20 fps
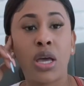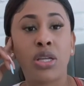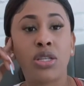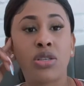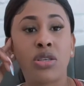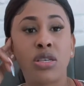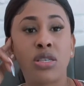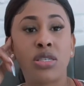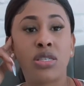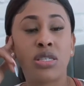
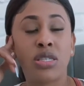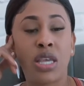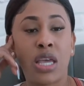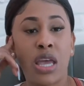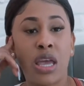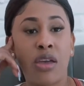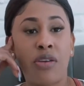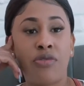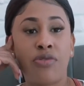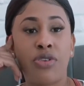to
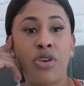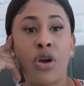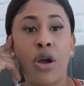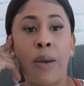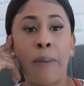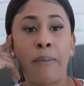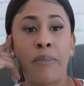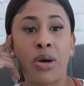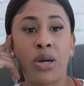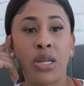save your
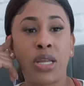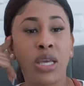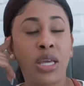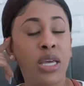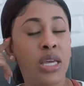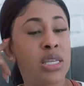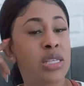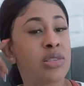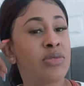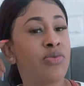money
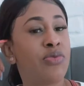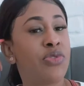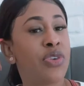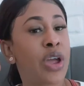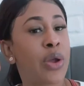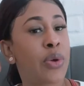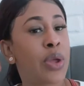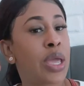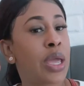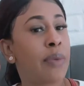is
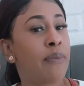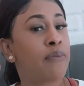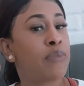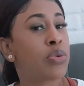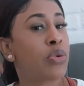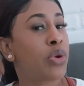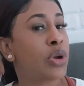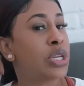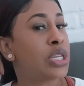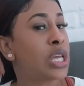very
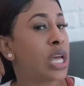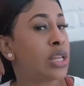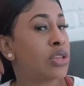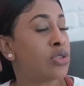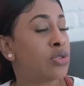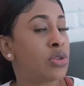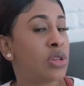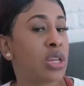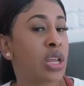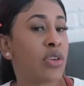important.
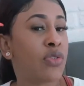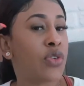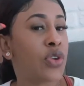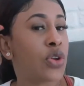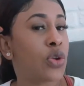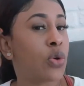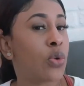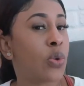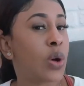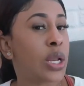You never
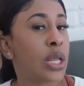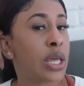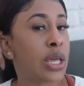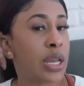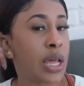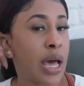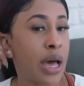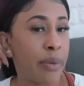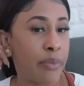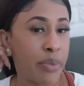know what can
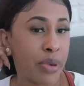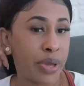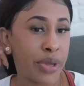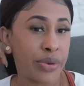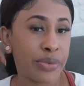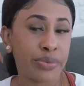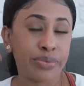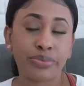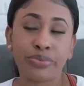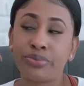
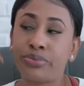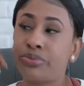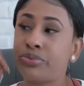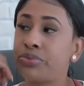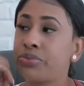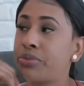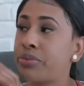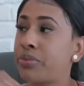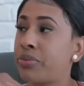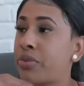happen.
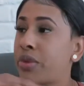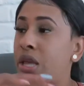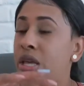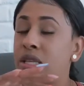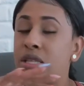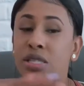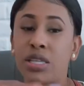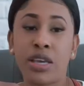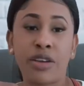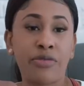
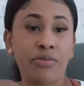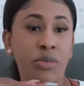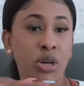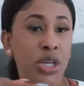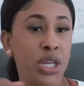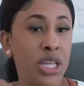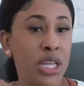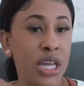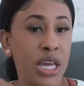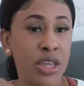Save
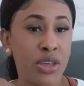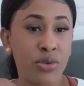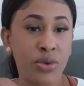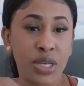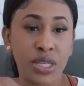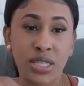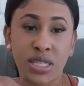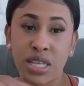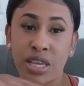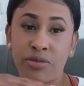money in a
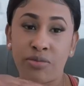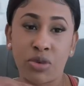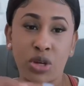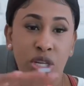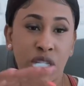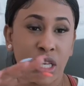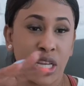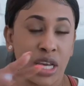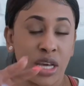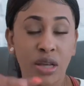US, save
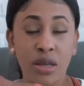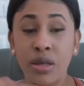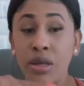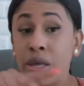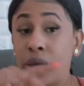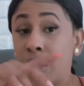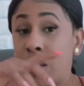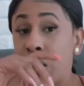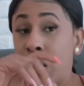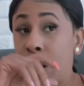money
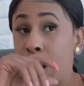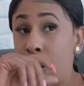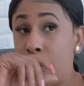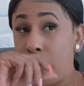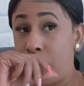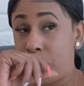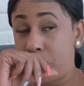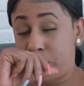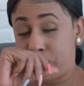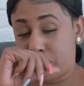
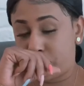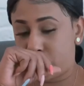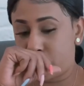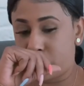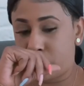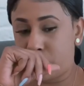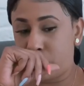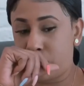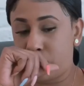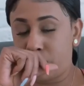
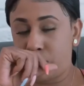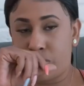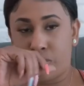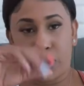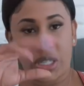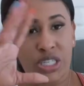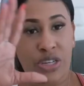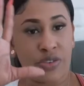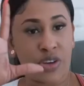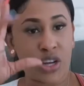in
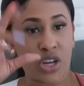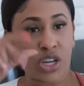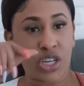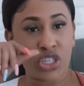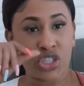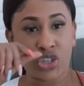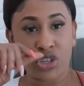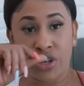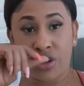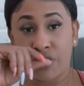whichever
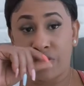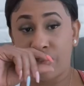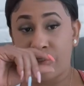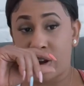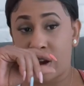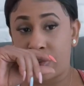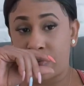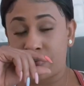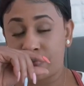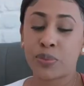country you're from.